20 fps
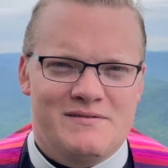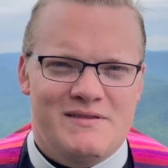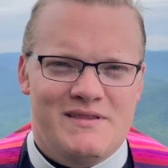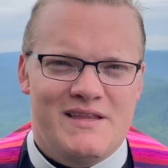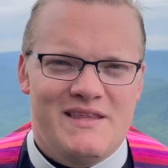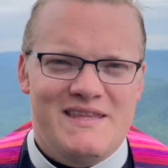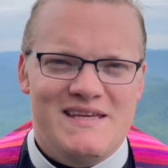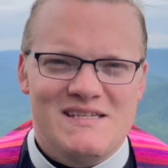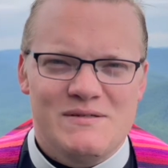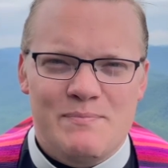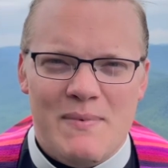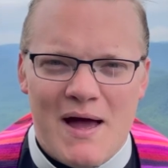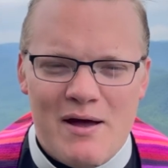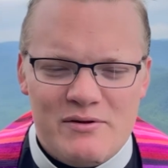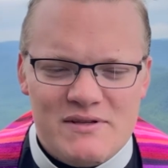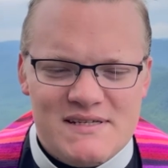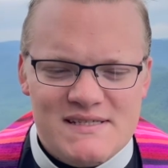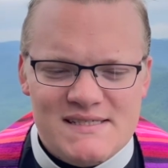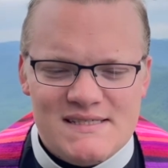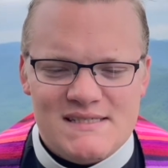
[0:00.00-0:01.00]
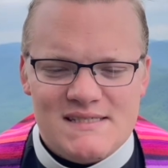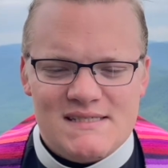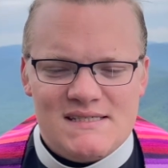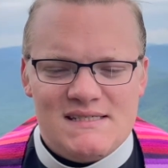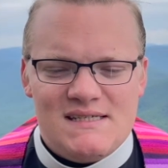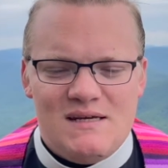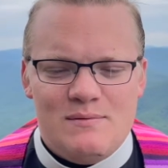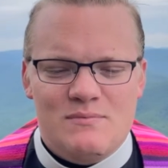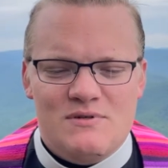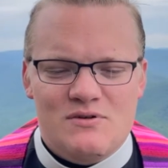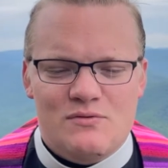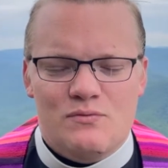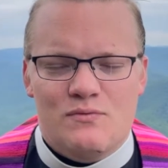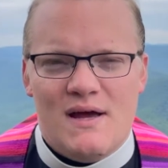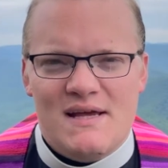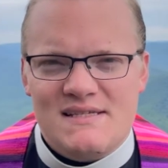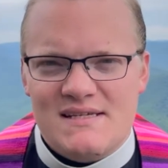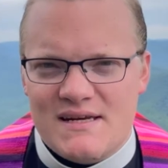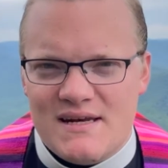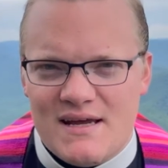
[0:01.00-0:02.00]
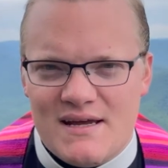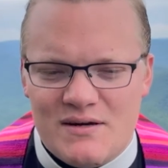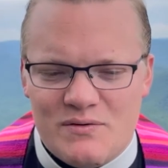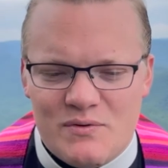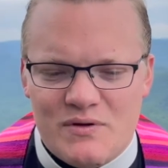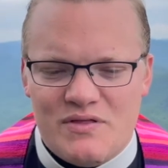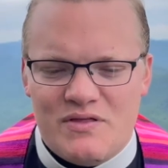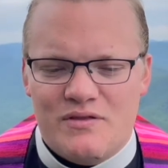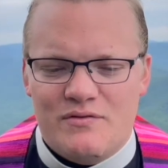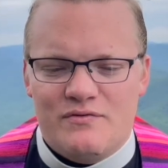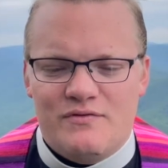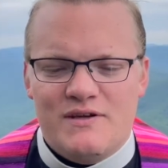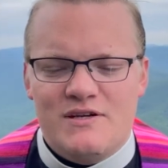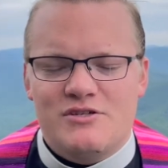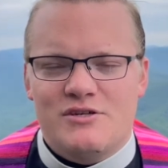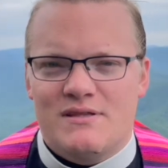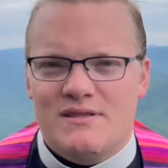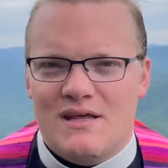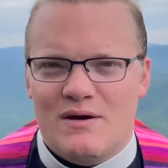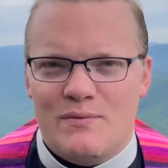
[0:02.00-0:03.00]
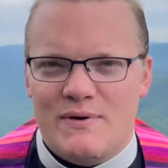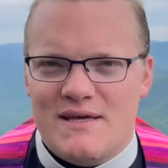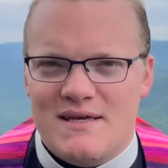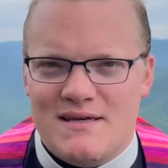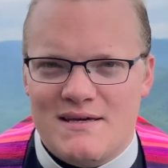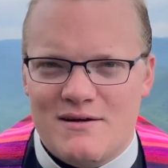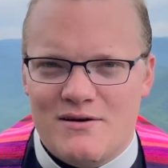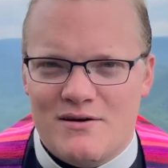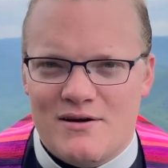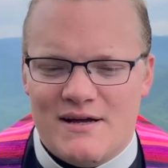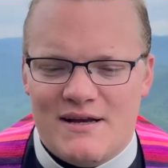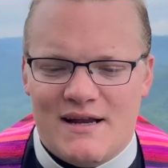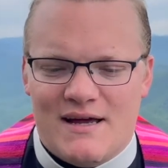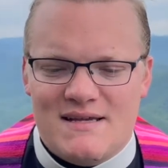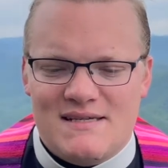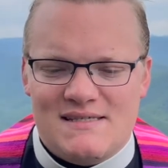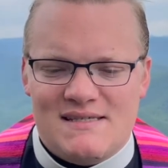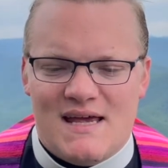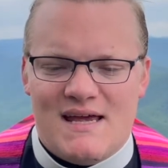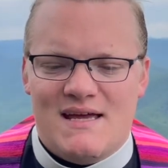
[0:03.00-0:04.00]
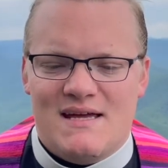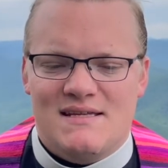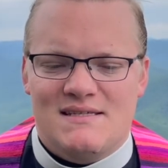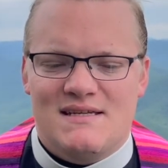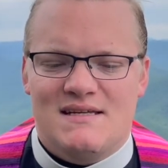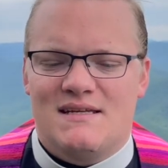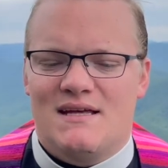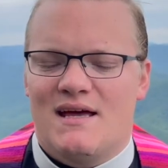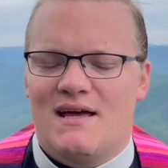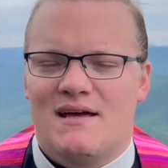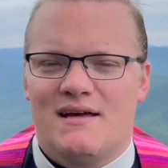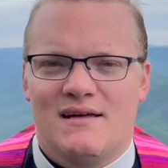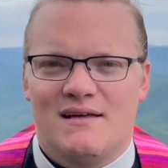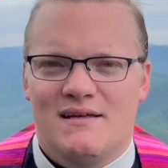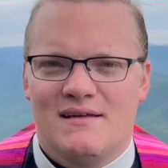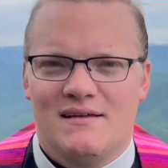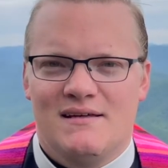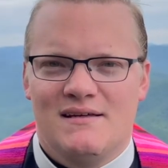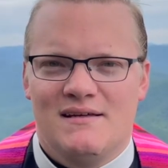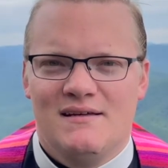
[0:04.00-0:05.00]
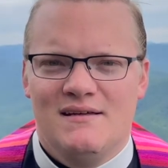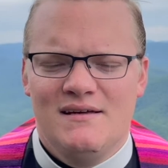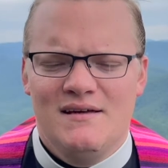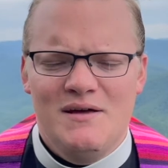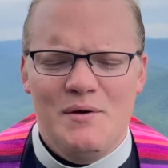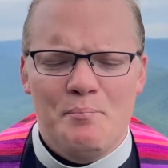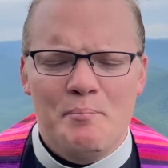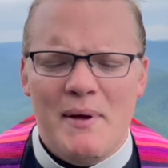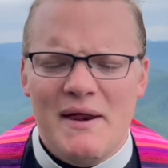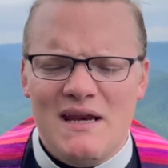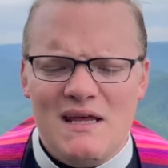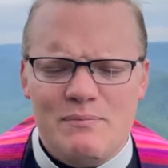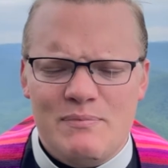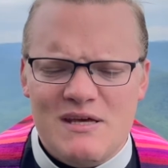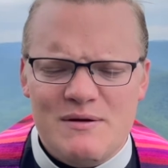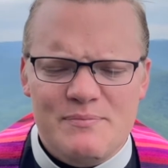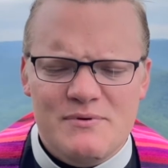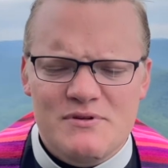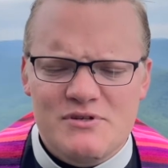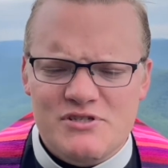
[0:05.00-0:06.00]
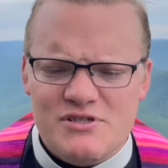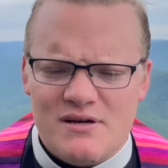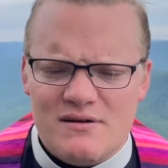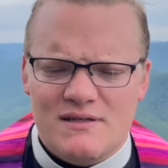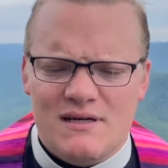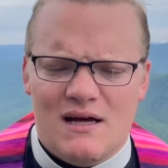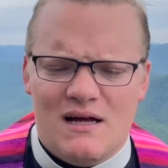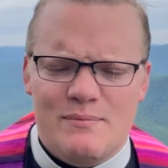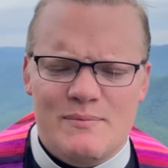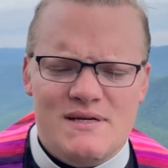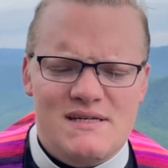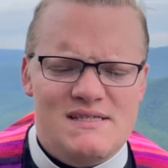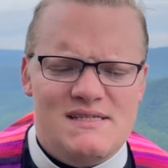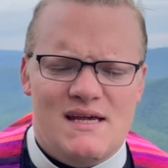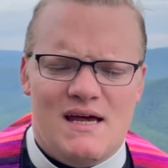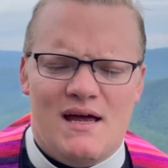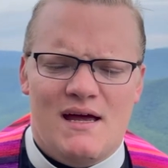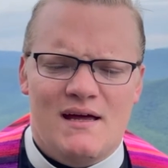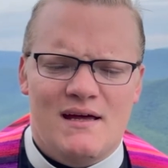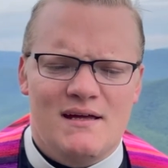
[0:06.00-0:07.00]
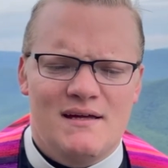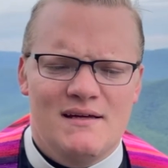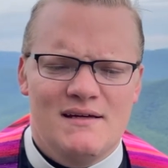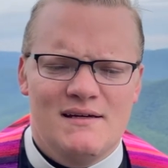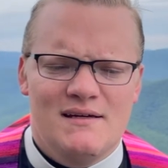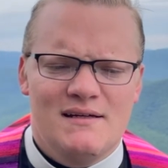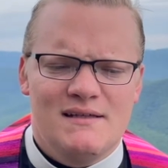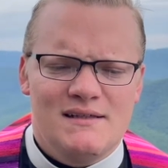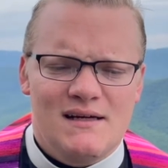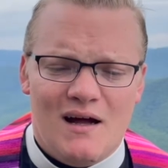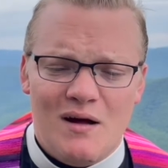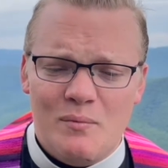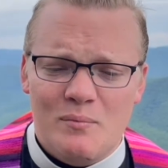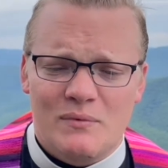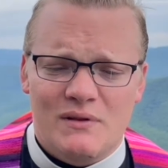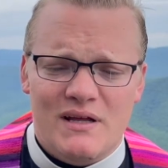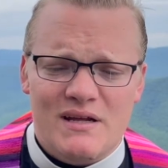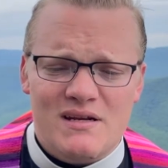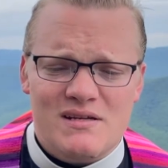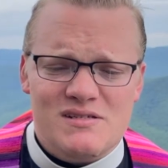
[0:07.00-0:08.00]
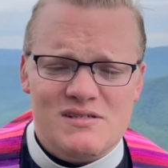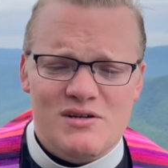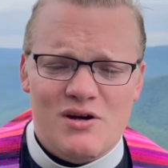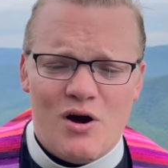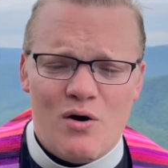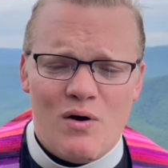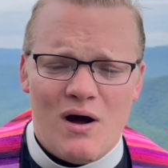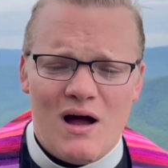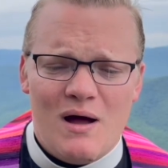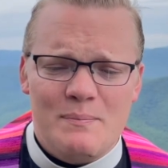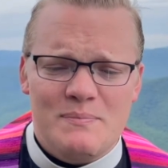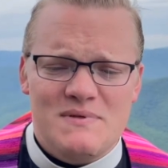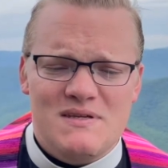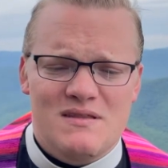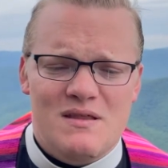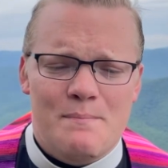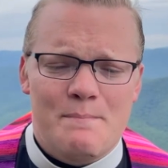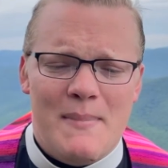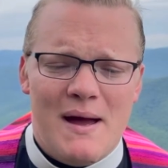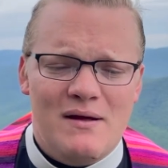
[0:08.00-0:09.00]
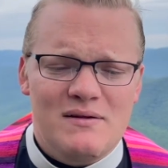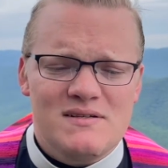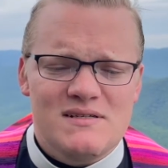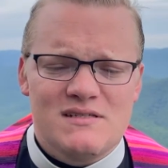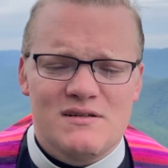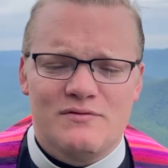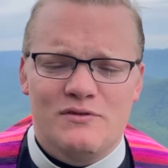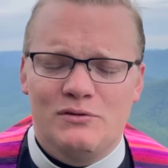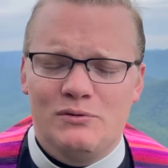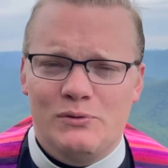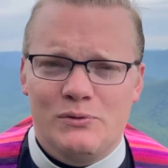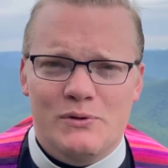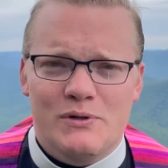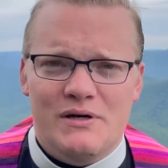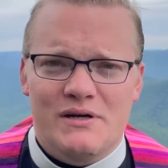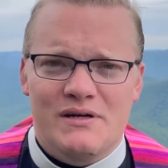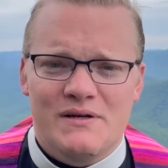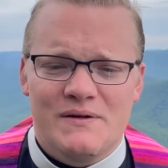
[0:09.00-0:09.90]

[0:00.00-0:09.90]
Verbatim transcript: These mountains seem to resonate with the vision that we hear in Isaiah today. Many people shall come and say, Come, let us go up to the mountain of the Lord,